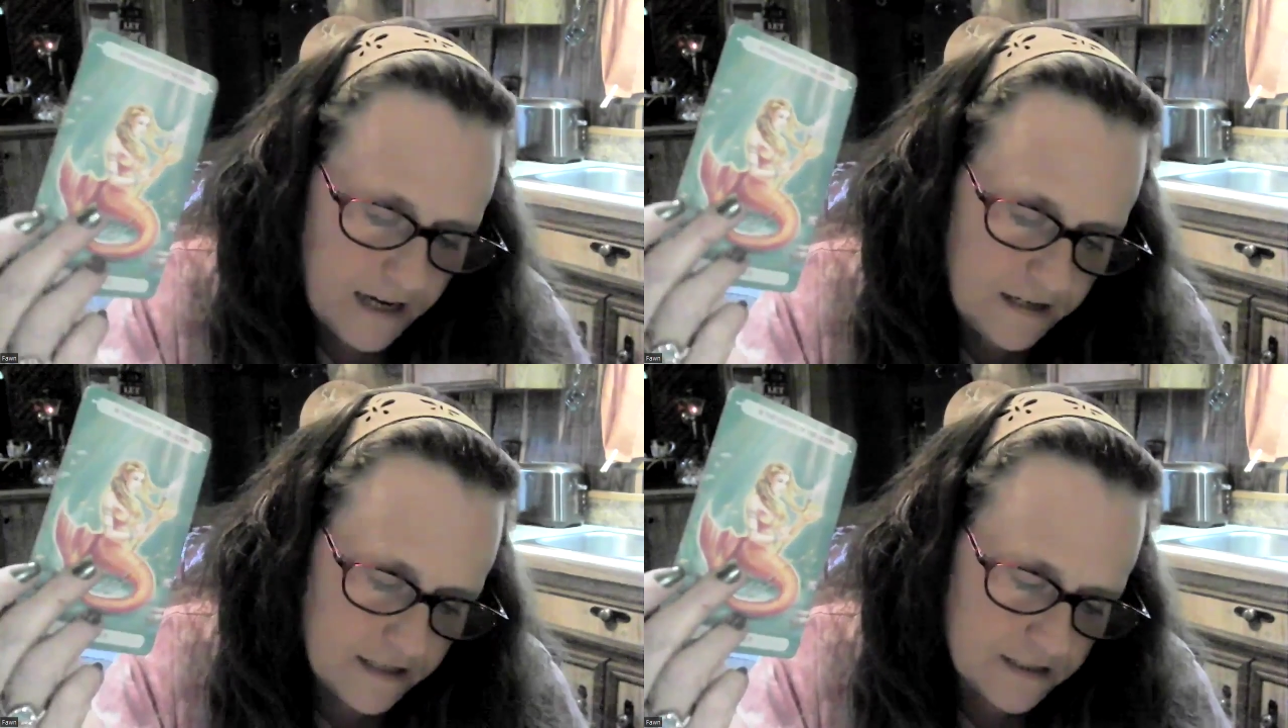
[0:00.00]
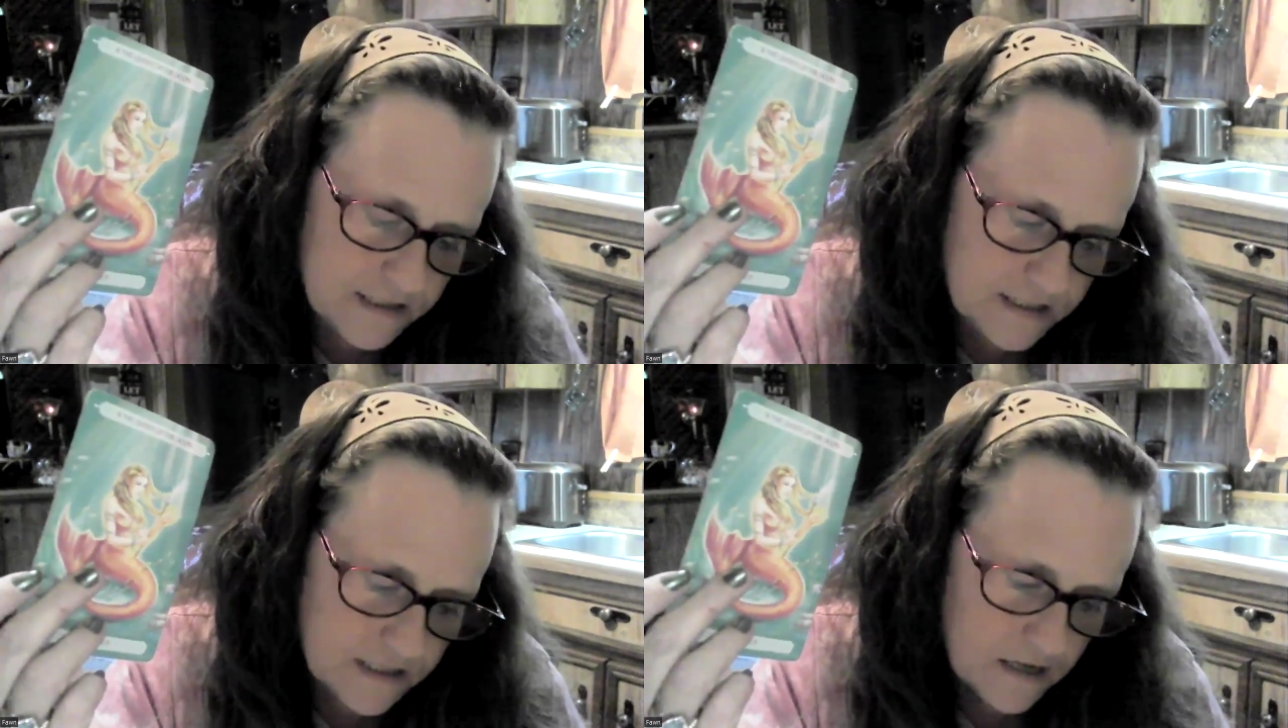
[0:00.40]

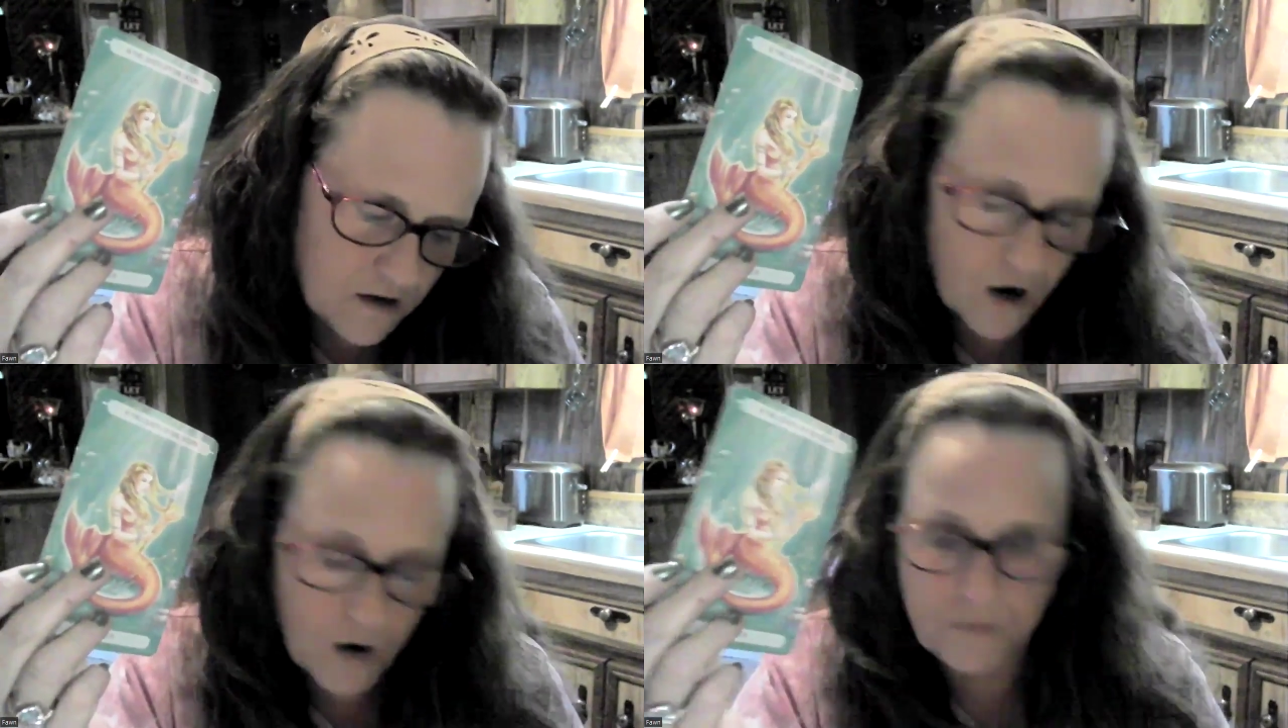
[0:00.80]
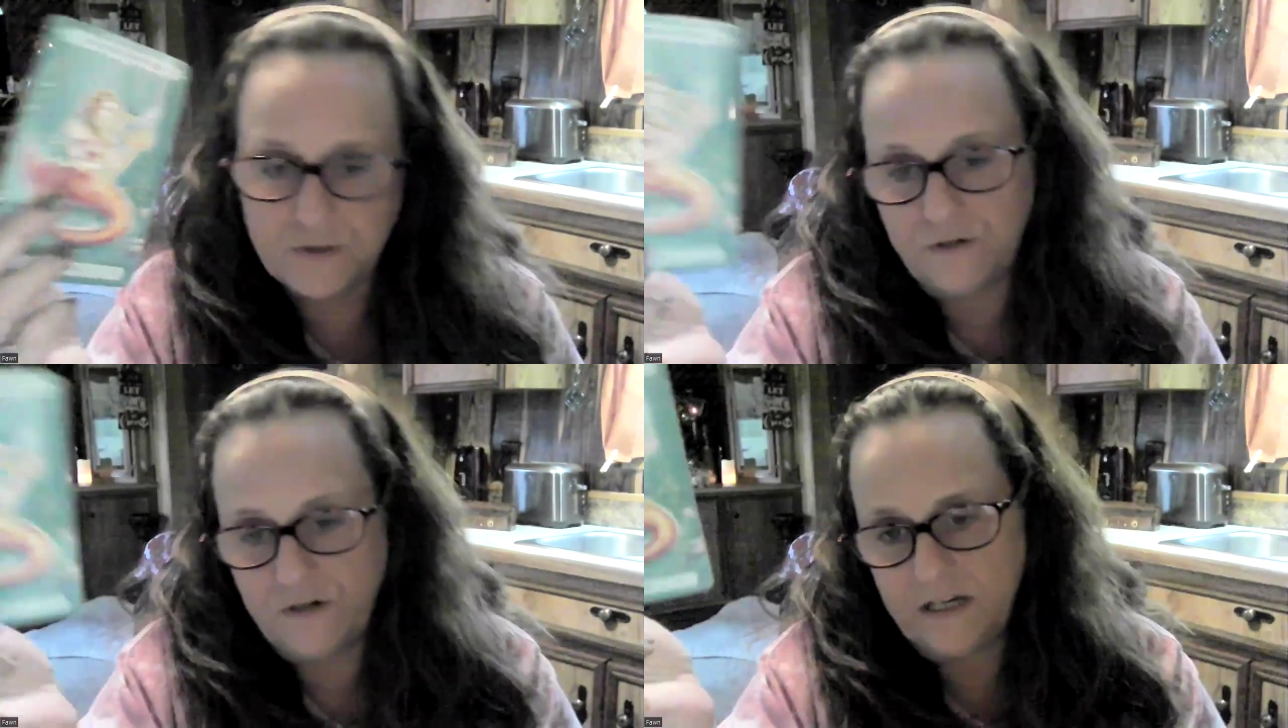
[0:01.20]
endings,
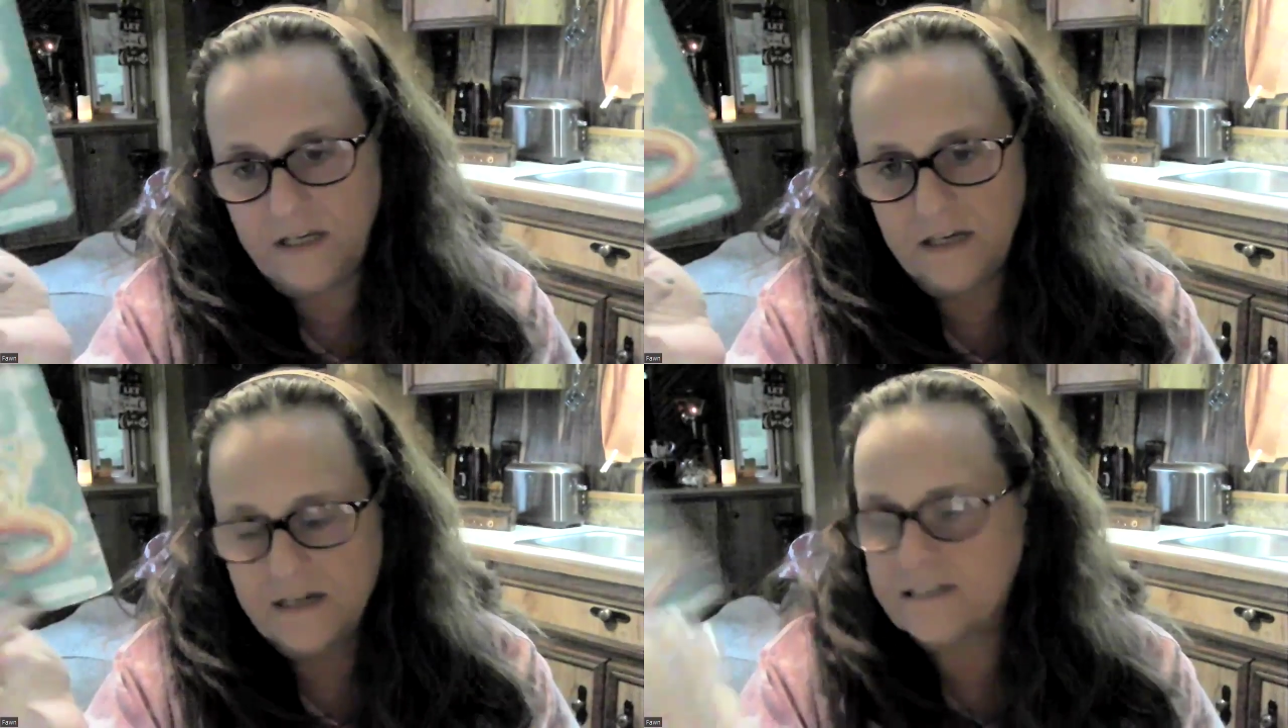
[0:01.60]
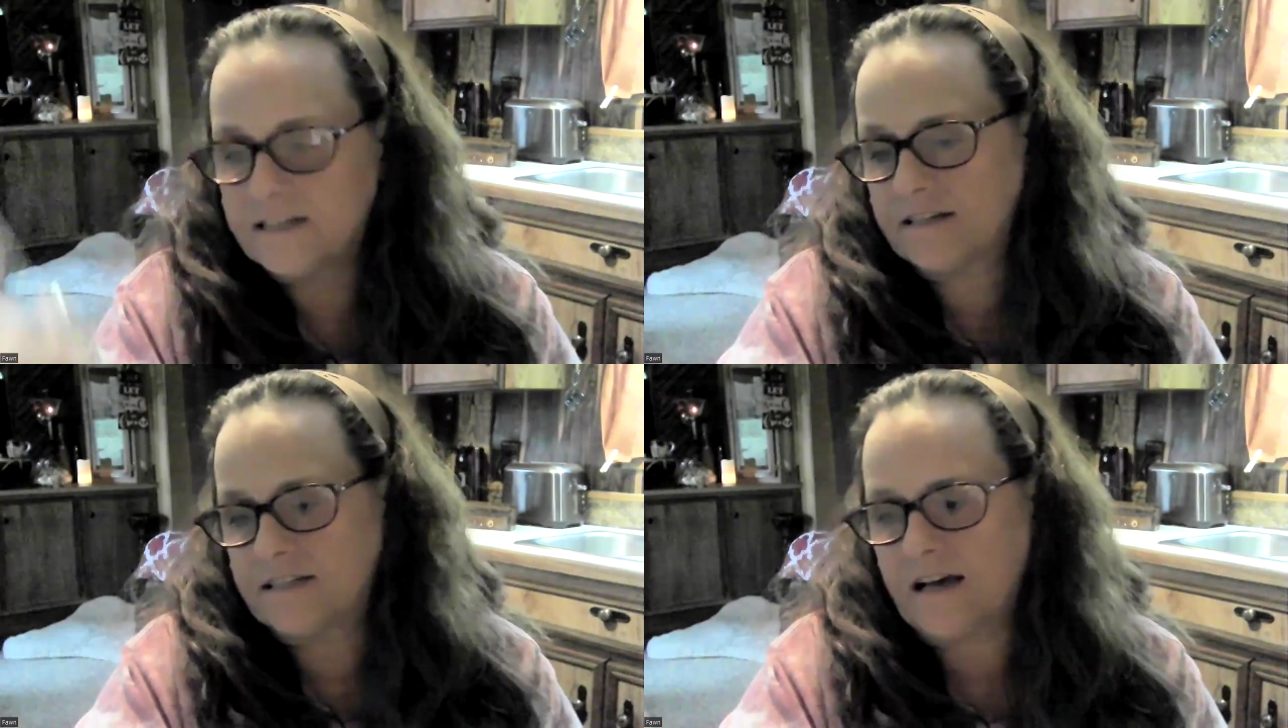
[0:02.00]
opportunity,
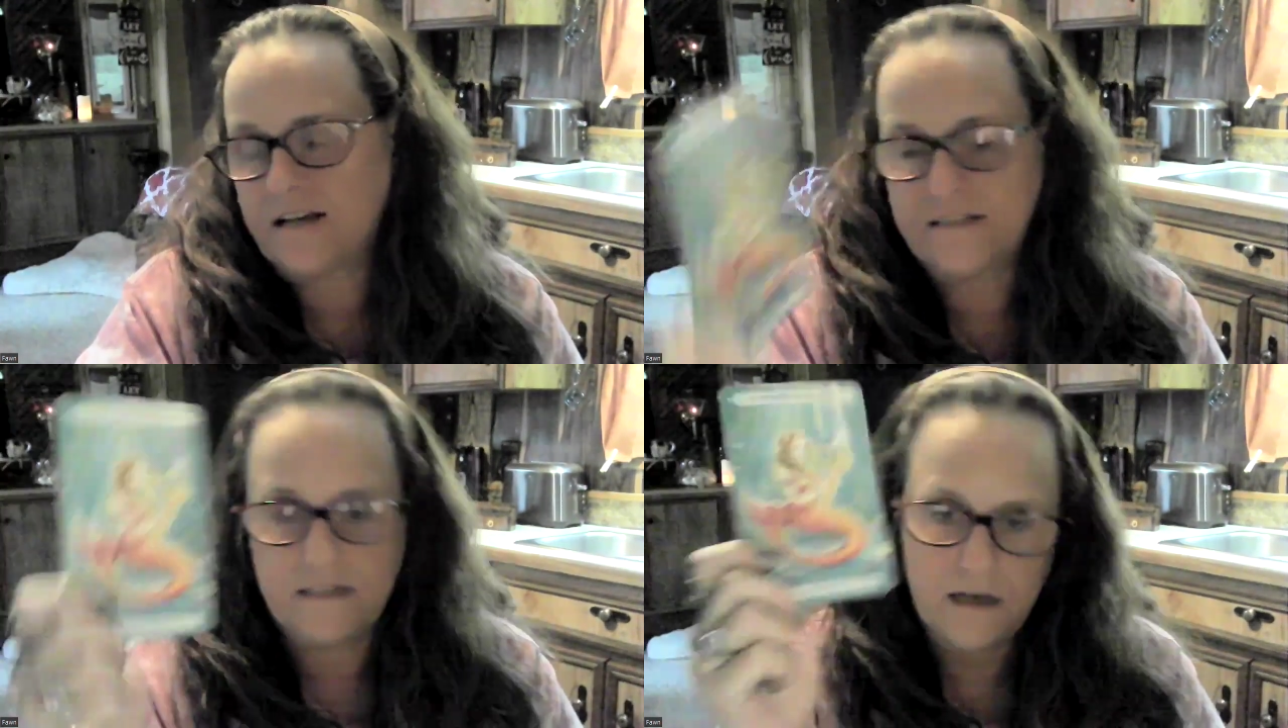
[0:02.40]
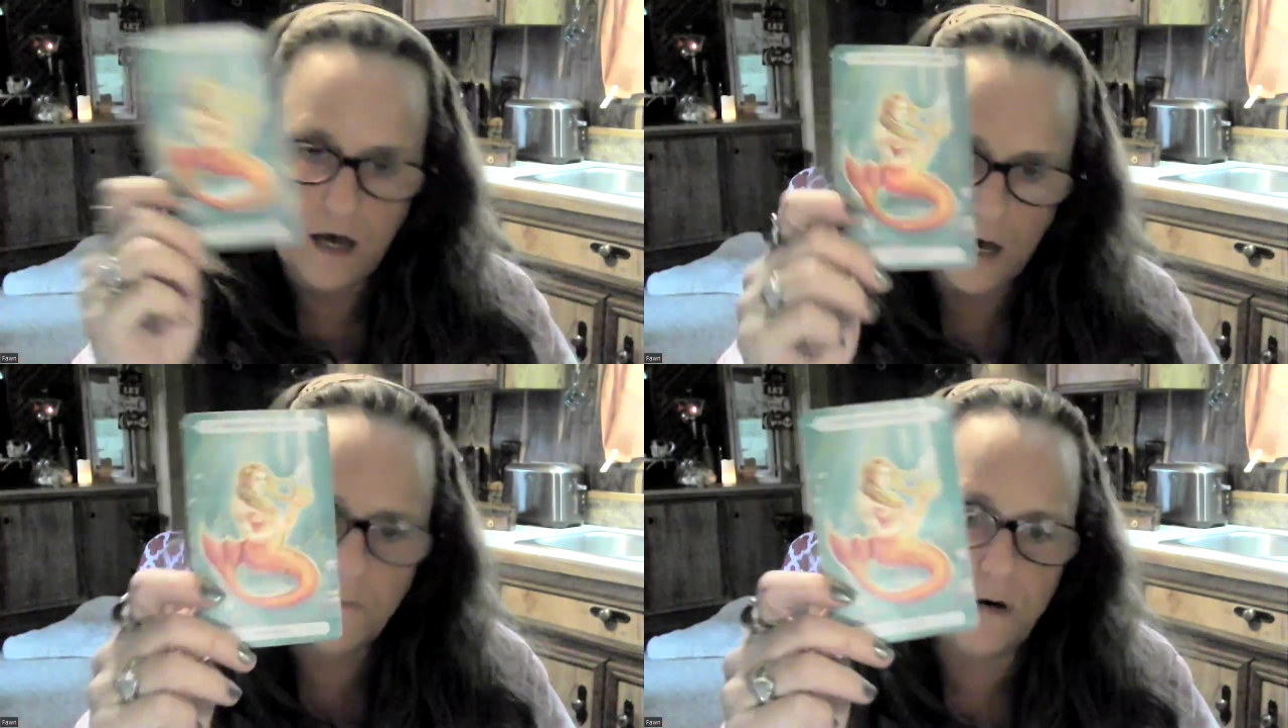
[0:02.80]

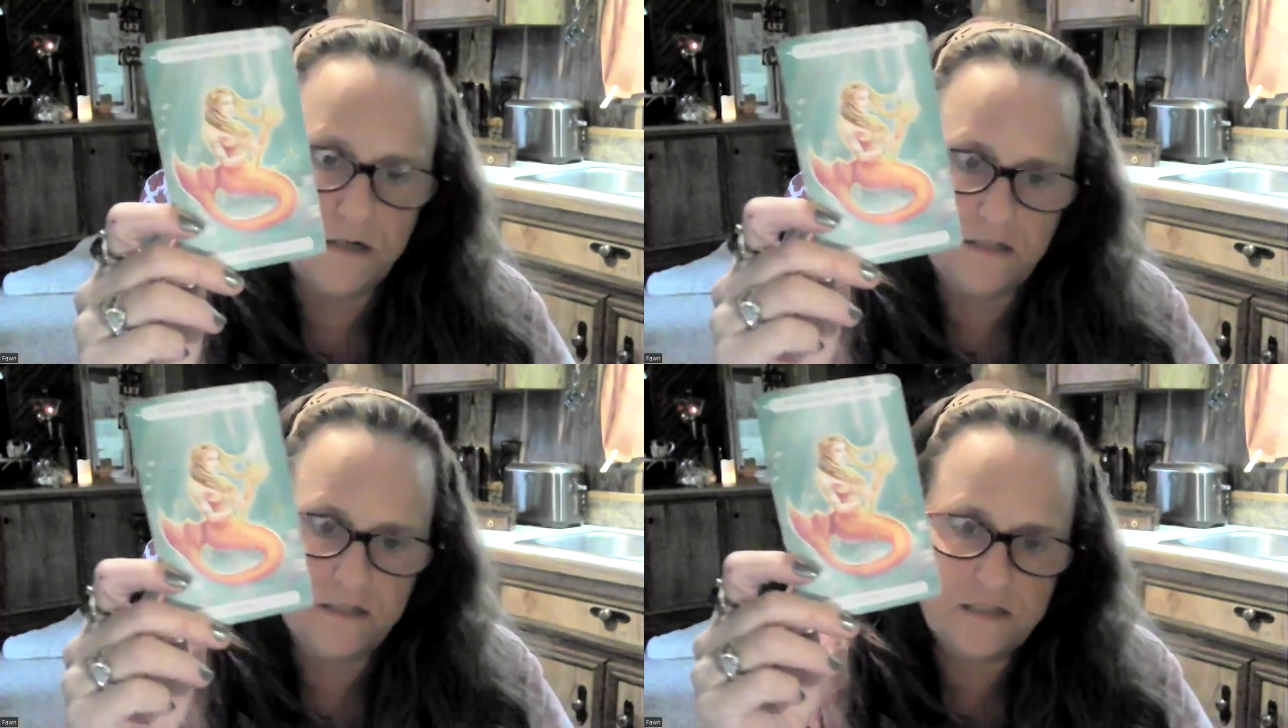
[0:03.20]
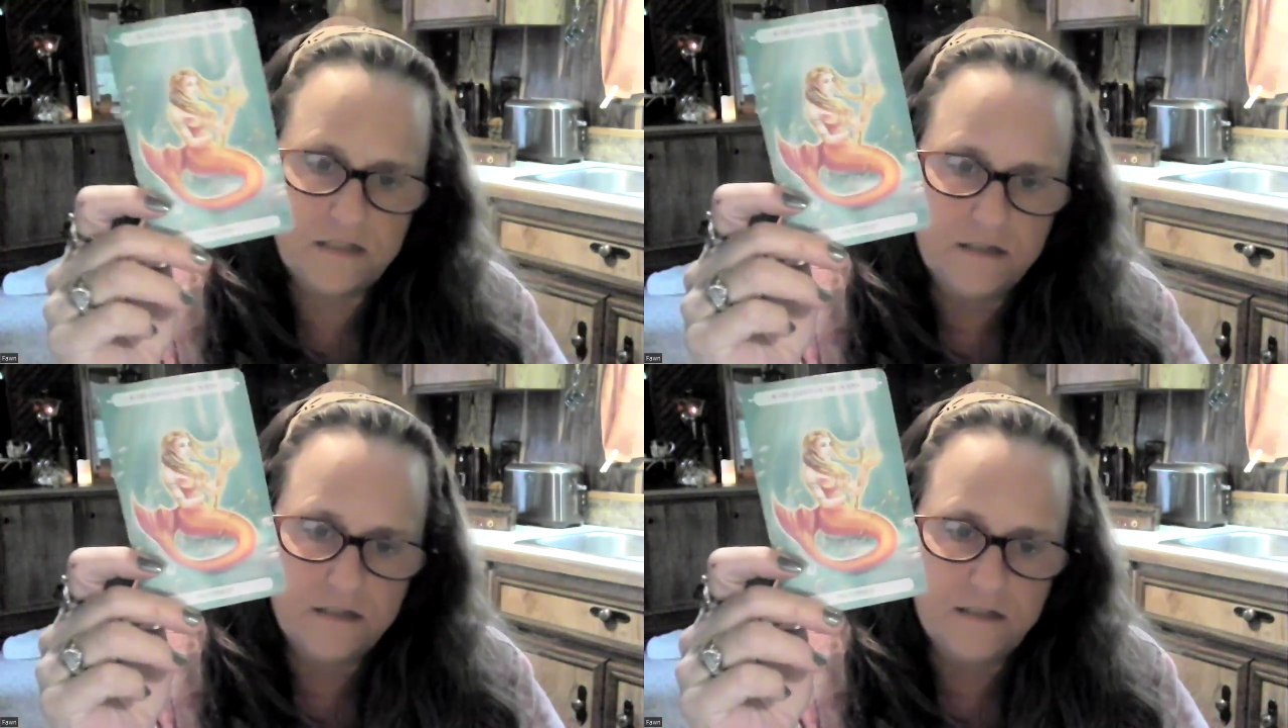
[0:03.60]
success,
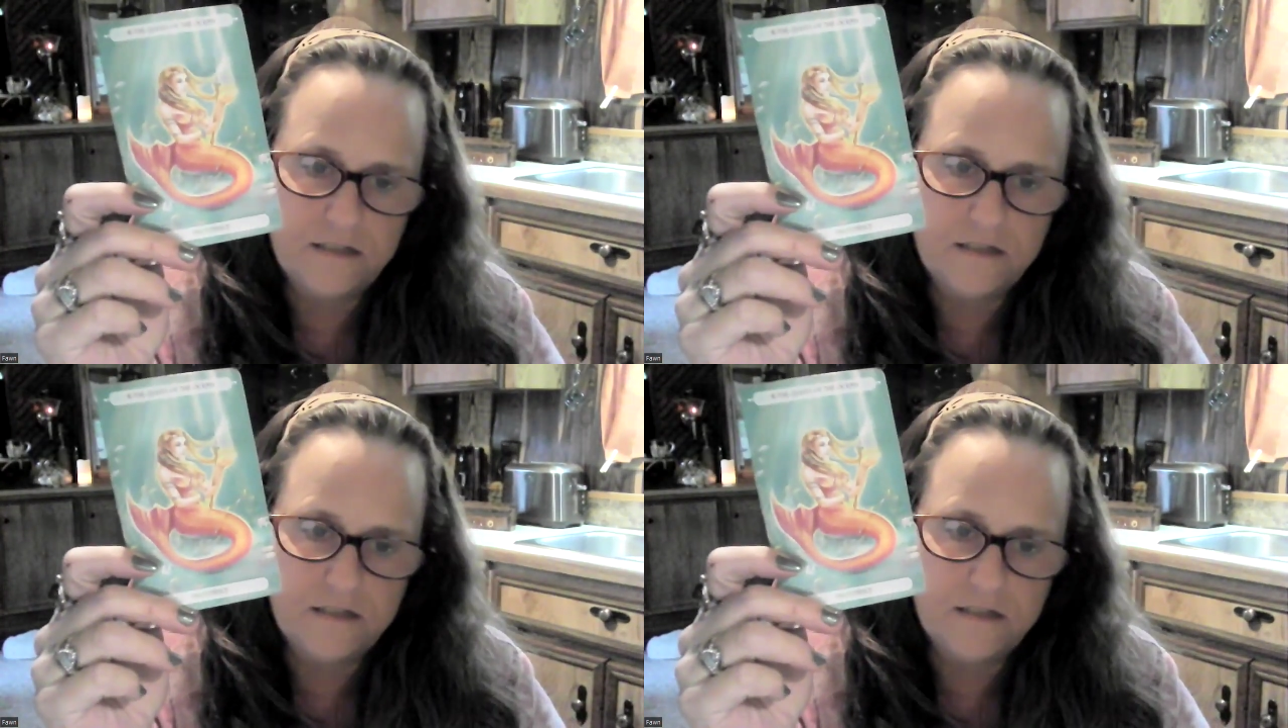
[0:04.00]
abundance.